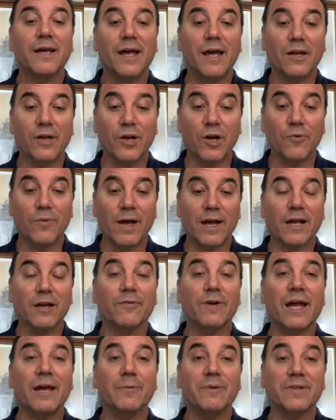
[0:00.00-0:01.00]
and Go Rocket
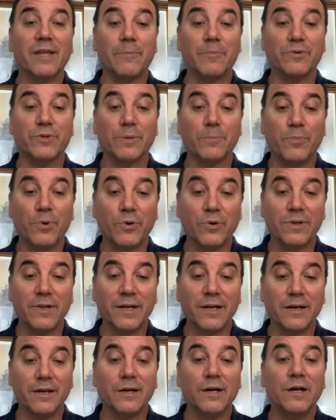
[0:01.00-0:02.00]
Ride was able to pull
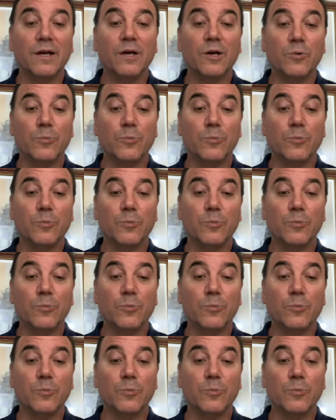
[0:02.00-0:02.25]
clear,